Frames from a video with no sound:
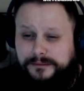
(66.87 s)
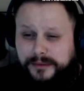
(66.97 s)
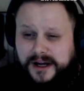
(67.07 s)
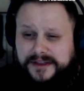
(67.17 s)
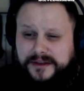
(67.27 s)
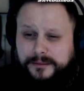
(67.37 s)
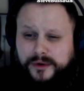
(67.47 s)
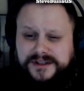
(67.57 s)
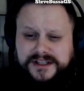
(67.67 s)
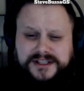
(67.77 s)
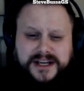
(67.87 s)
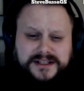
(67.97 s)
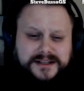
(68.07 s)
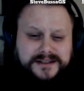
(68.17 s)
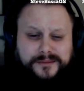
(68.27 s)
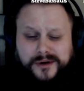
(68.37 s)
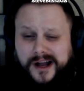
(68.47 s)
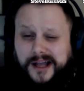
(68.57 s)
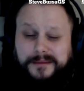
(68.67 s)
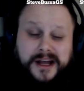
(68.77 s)
but the more suggestions, the more
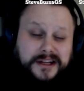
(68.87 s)
hype,